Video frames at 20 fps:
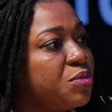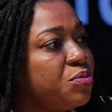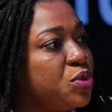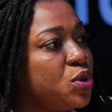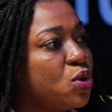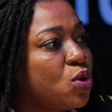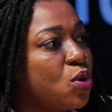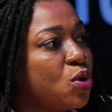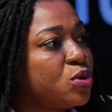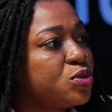
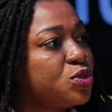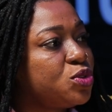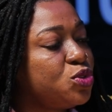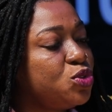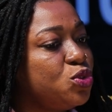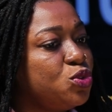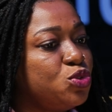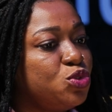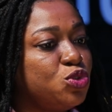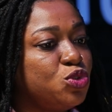Because
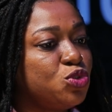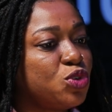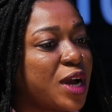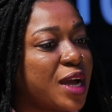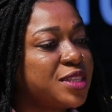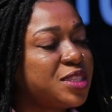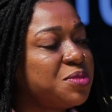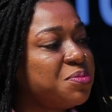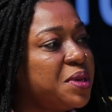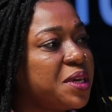you
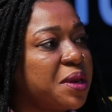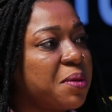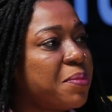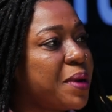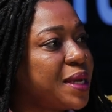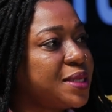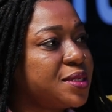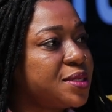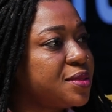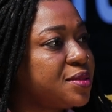can't make a
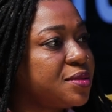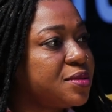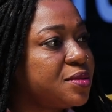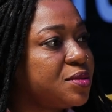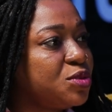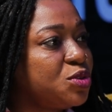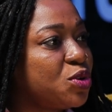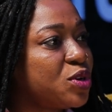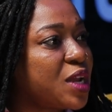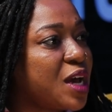budget.
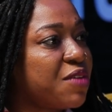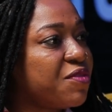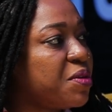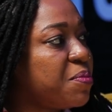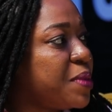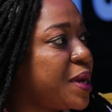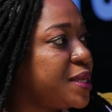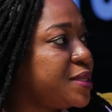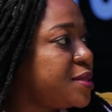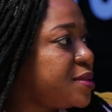You don't have
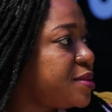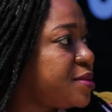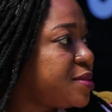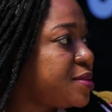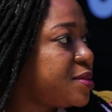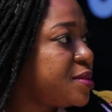a budget.